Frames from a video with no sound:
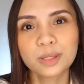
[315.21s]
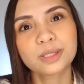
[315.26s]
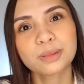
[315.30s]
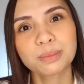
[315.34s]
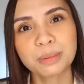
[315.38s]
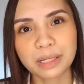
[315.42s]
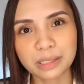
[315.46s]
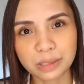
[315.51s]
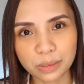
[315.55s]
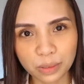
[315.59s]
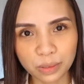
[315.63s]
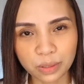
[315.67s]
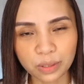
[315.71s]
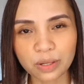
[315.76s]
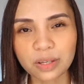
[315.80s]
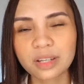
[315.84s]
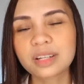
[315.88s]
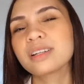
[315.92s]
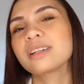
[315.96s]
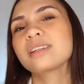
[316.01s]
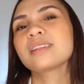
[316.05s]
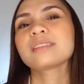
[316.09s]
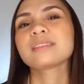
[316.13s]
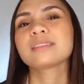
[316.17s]
you smell so
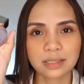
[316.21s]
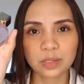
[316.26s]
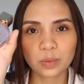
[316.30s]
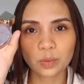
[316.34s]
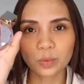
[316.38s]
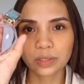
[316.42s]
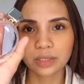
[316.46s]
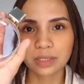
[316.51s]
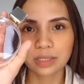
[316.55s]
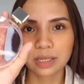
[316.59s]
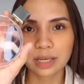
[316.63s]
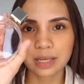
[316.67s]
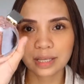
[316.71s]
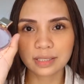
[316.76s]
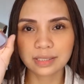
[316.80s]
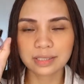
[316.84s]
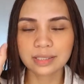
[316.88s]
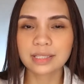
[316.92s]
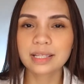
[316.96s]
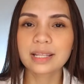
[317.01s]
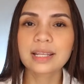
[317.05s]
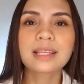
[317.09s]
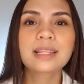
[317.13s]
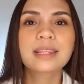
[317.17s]
good. So
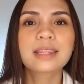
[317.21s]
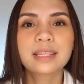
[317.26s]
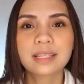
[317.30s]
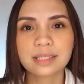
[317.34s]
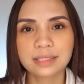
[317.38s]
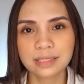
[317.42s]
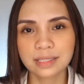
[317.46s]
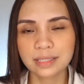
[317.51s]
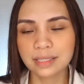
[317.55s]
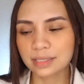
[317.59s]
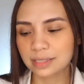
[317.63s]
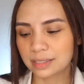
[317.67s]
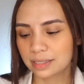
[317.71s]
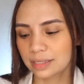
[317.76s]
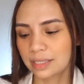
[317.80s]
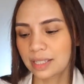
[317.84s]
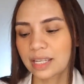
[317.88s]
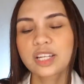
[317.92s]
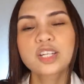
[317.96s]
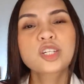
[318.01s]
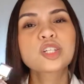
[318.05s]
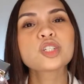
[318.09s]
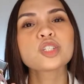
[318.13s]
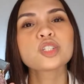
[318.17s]
yes, this is
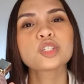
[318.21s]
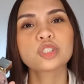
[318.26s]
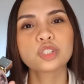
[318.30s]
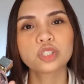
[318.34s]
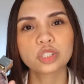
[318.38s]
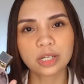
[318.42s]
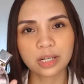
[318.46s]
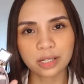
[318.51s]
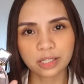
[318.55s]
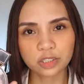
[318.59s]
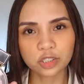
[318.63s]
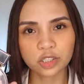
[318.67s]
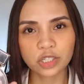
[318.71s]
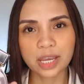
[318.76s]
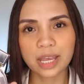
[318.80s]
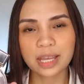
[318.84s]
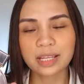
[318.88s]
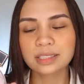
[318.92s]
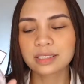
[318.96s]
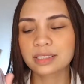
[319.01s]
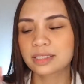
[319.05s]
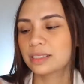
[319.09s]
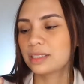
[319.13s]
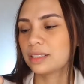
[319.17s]
Chanel
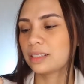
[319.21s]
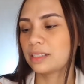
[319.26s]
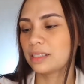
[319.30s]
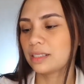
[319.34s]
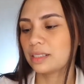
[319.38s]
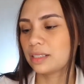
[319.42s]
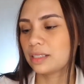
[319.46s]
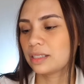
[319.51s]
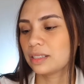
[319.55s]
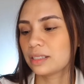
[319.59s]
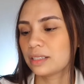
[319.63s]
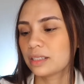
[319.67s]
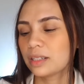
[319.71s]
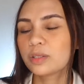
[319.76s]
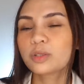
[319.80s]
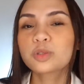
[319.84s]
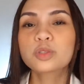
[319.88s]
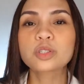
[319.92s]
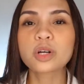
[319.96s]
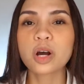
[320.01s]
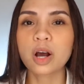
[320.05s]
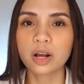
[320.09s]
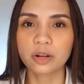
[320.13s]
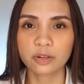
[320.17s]
Chance
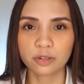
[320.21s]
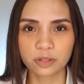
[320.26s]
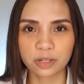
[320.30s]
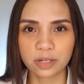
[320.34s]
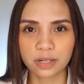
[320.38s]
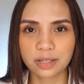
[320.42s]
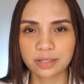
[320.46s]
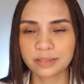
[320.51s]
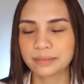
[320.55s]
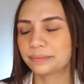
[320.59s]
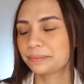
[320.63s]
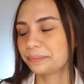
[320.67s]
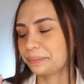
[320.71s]
Eau Tendre.